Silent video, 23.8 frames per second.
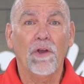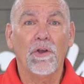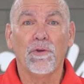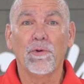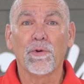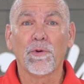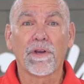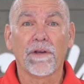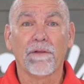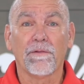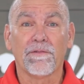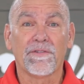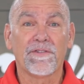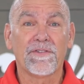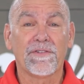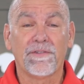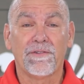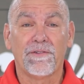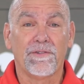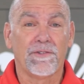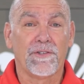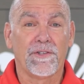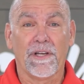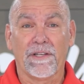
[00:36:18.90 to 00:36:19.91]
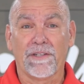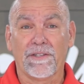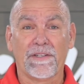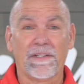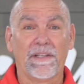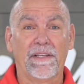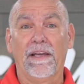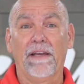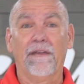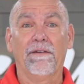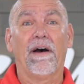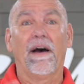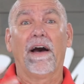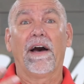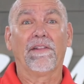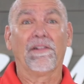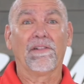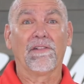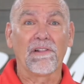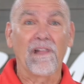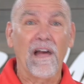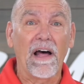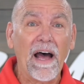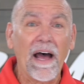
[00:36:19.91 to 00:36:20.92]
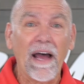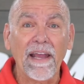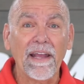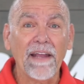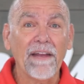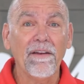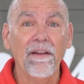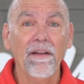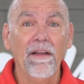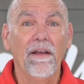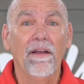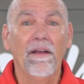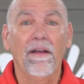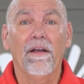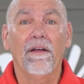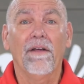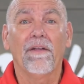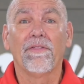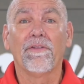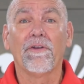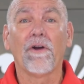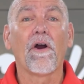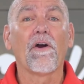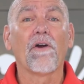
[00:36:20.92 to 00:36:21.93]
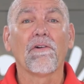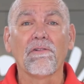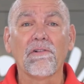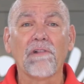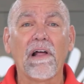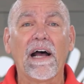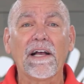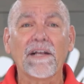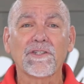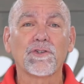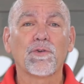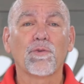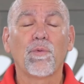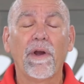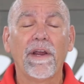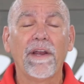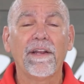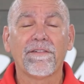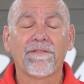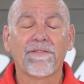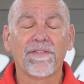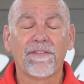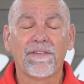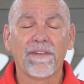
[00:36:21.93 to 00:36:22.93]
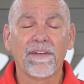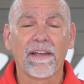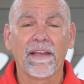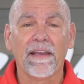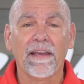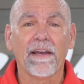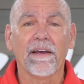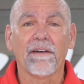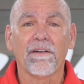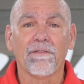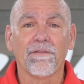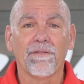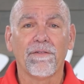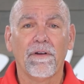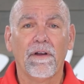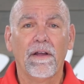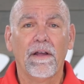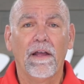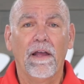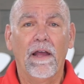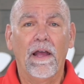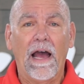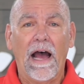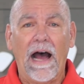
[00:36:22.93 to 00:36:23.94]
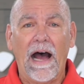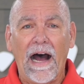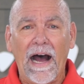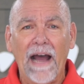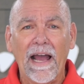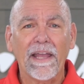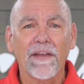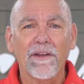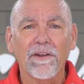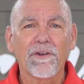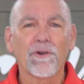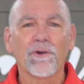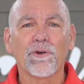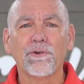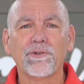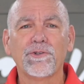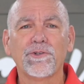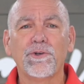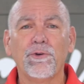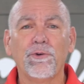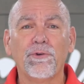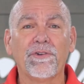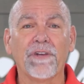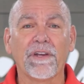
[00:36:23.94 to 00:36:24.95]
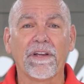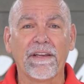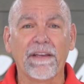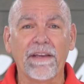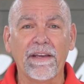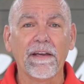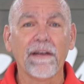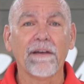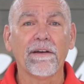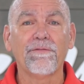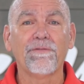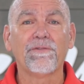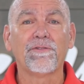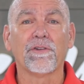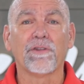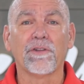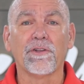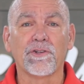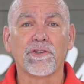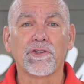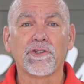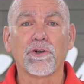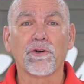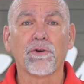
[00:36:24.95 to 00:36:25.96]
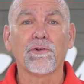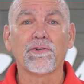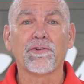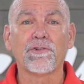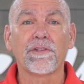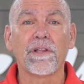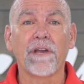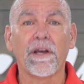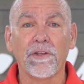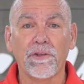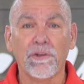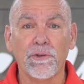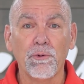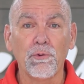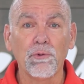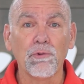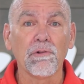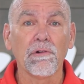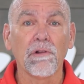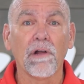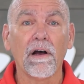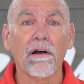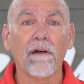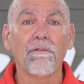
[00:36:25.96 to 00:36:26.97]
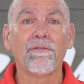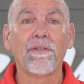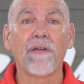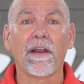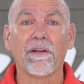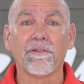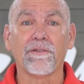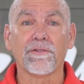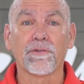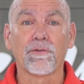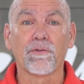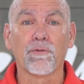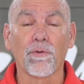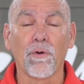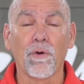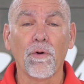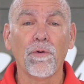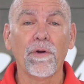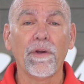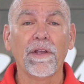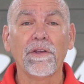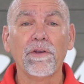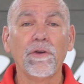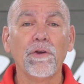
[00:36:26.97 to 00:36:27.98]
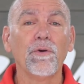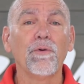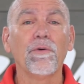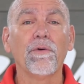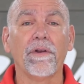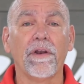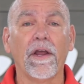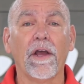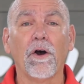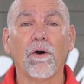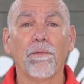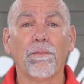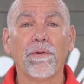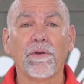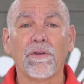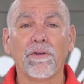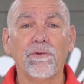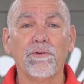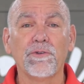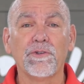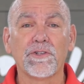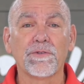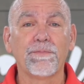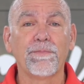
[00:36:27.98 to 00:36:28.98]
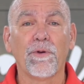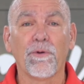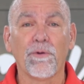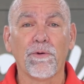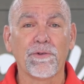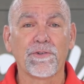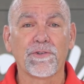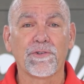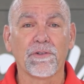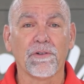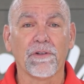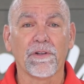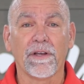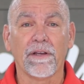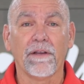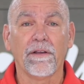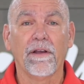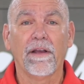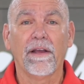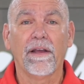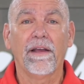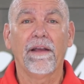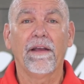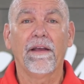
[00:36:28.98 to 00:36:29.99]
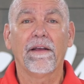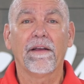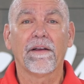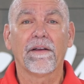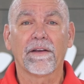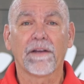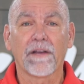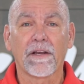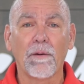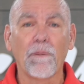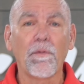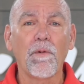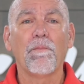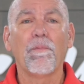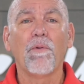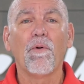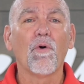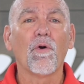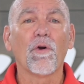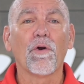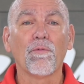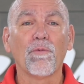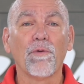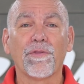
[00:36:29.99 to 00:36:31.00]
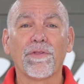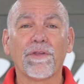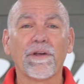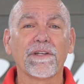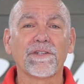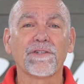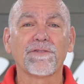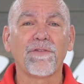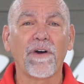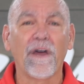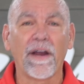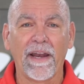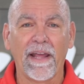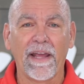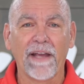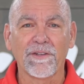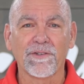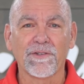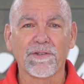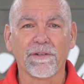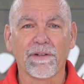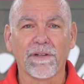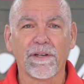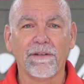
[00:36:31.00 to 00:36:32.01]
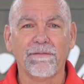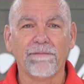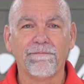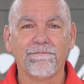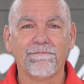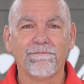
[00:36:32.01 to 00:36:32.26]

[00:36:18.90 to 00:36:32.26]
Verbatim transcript: You can just give online. There are lots of ways to give. I encourage you to give to the church that you love, that is growing you and helping you spiritually. Come aboard with us financially.